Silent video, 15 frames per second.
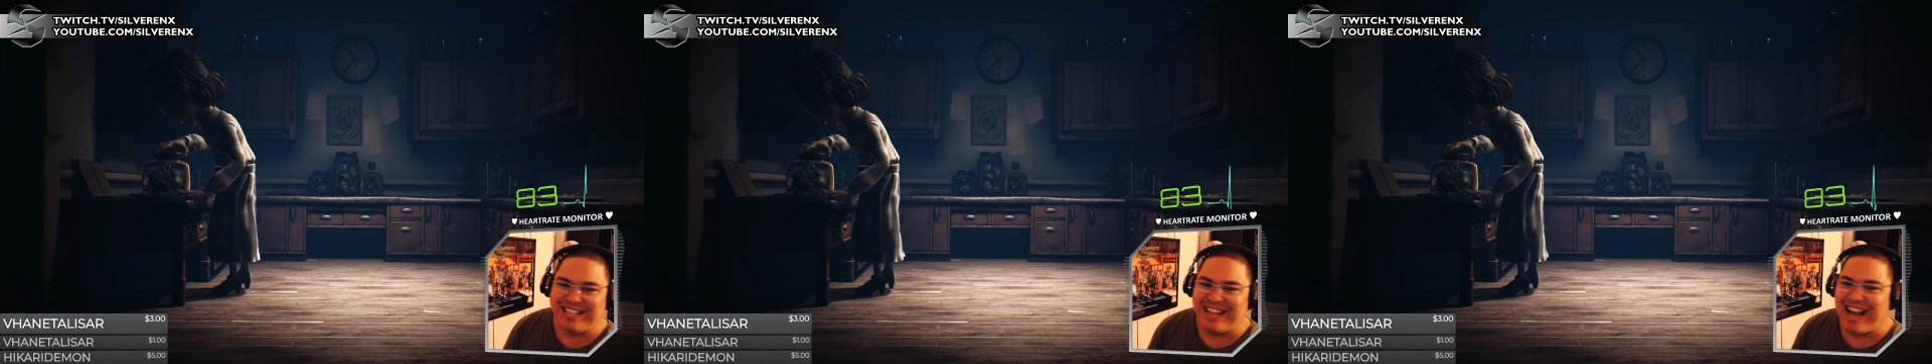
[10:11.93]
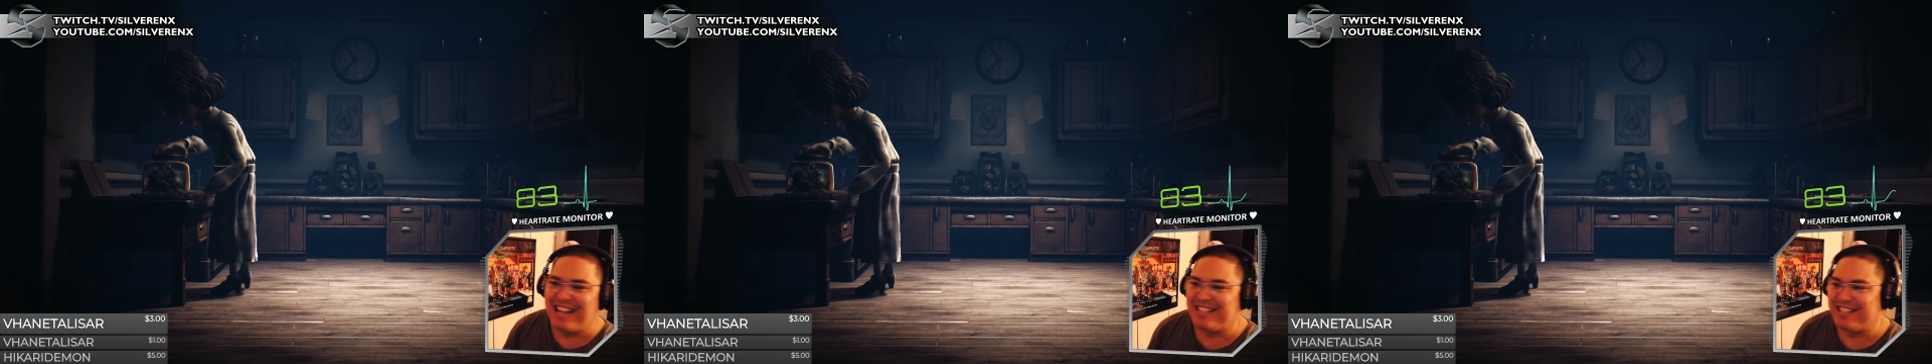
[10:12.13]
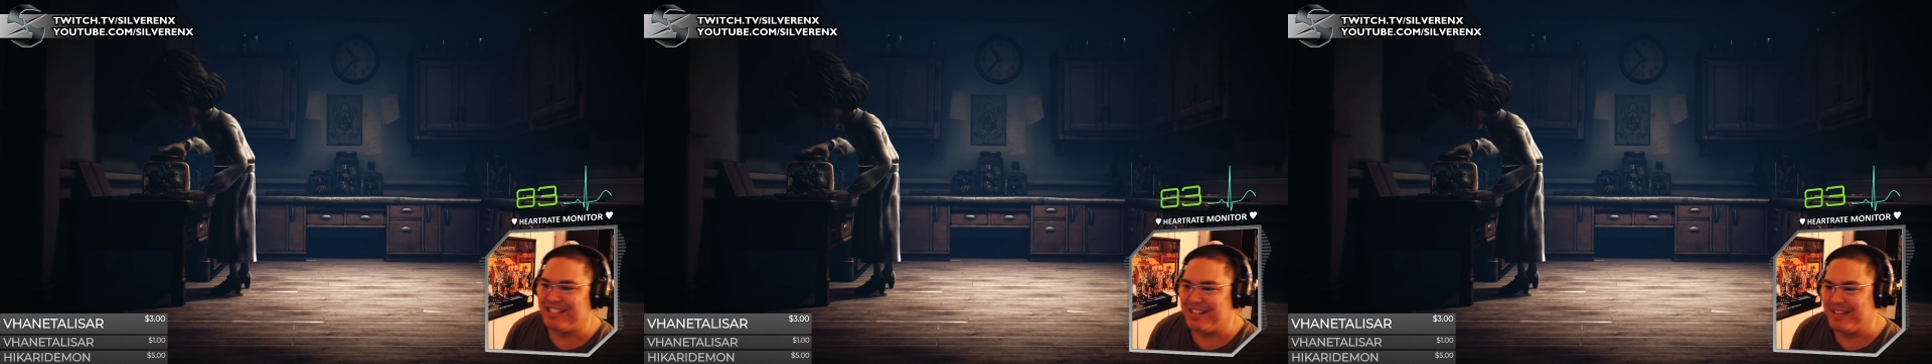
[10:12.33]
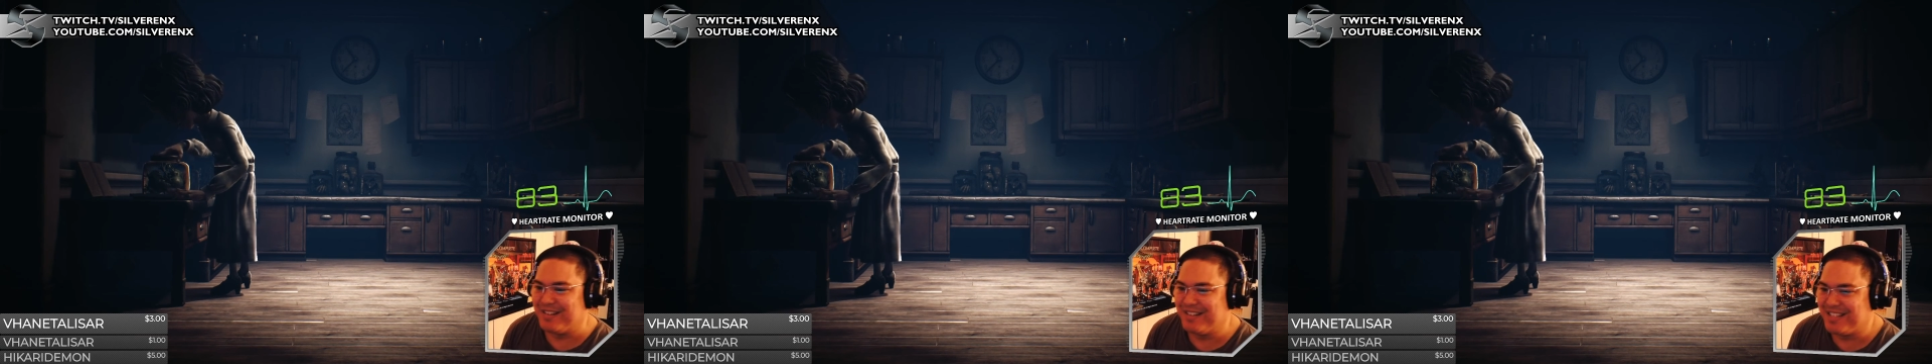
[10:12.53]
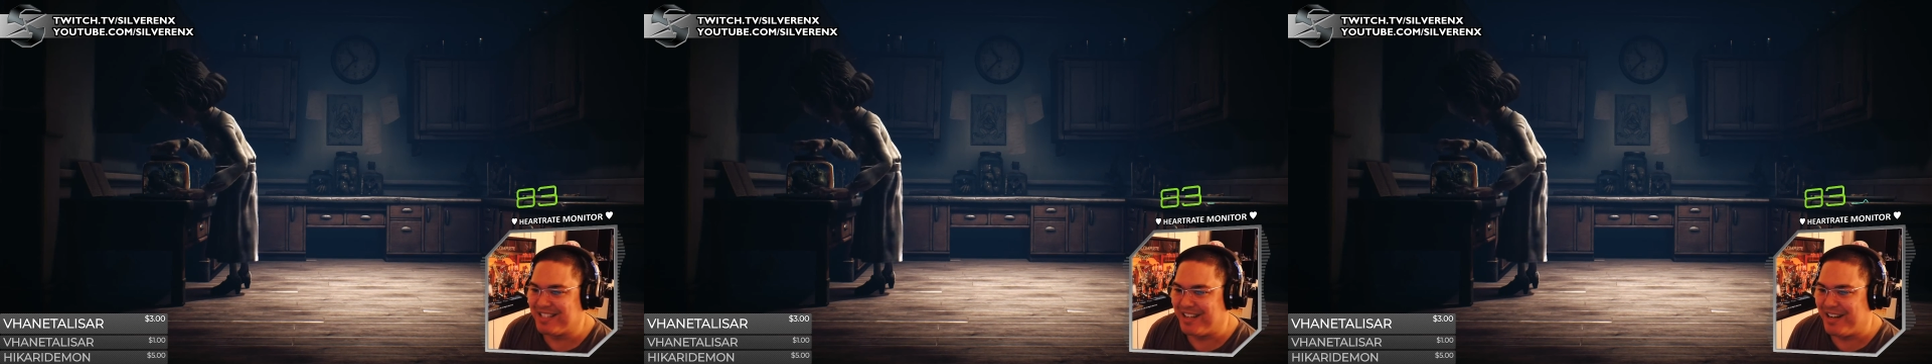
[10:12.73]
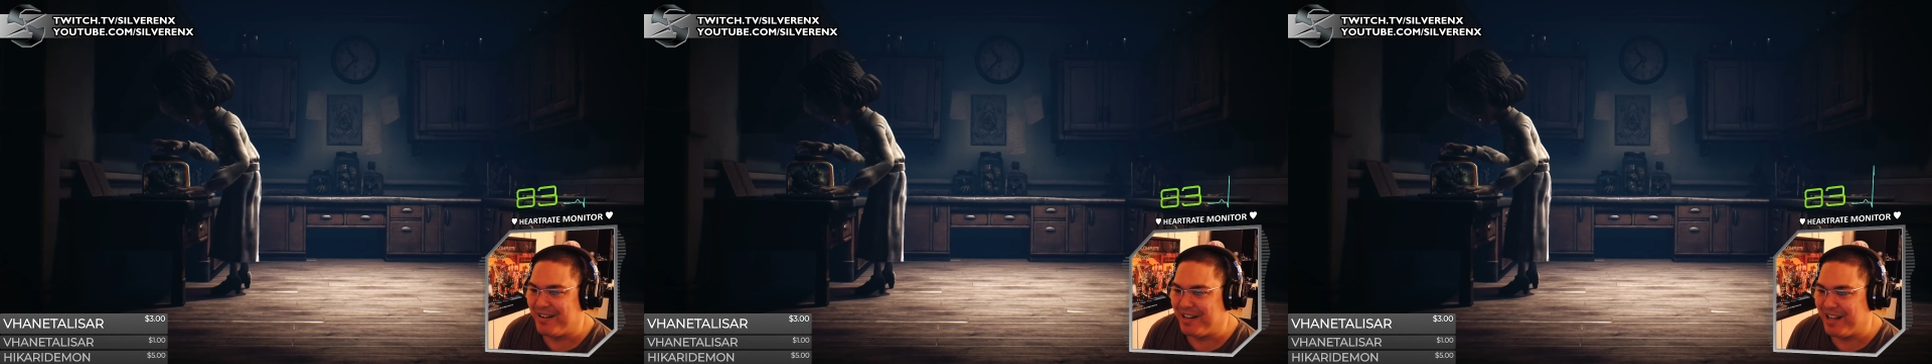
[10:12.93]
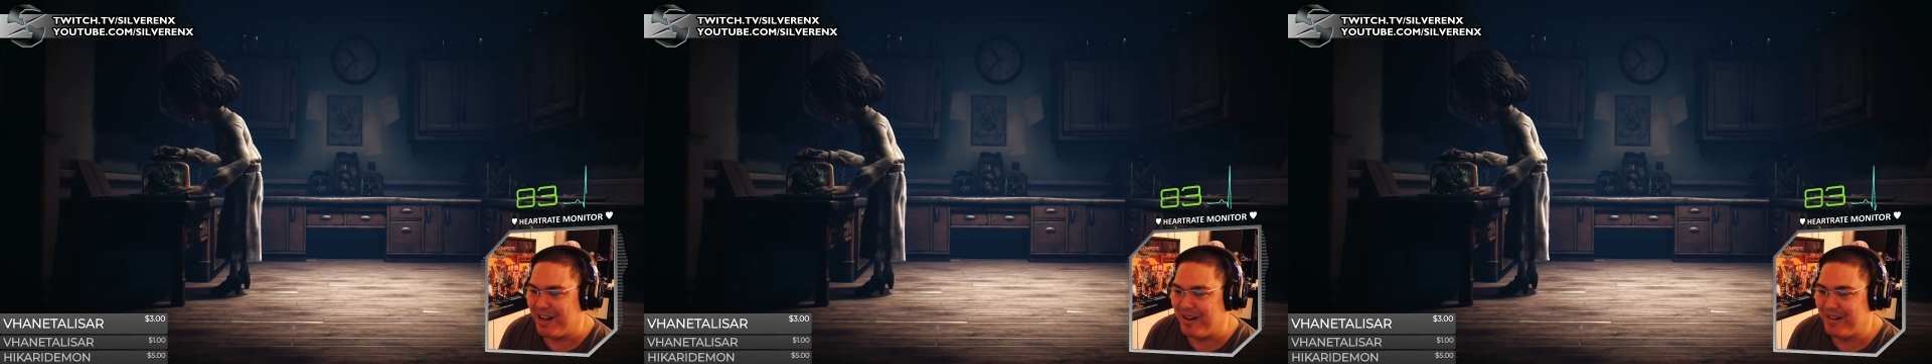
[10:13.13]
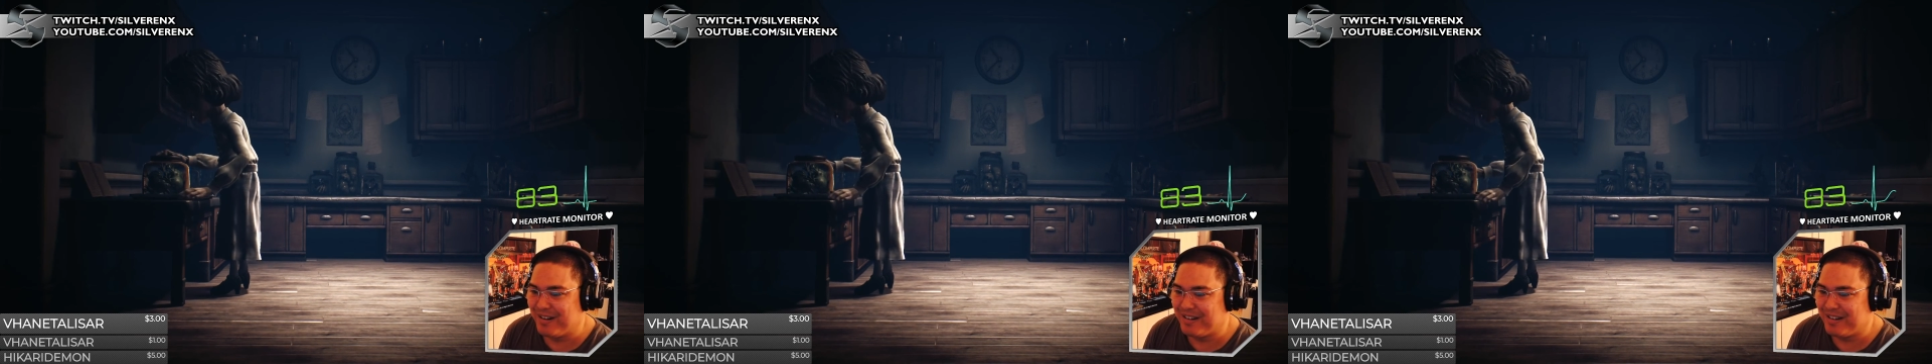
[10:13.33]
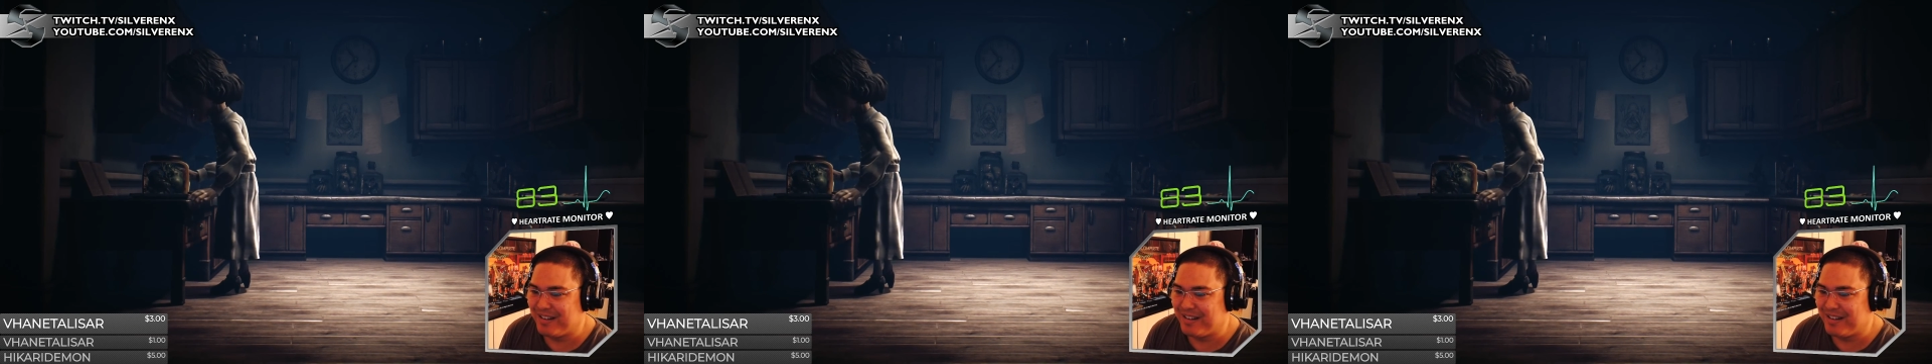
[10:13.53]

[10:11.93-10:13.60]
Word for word: catches you. So here we go.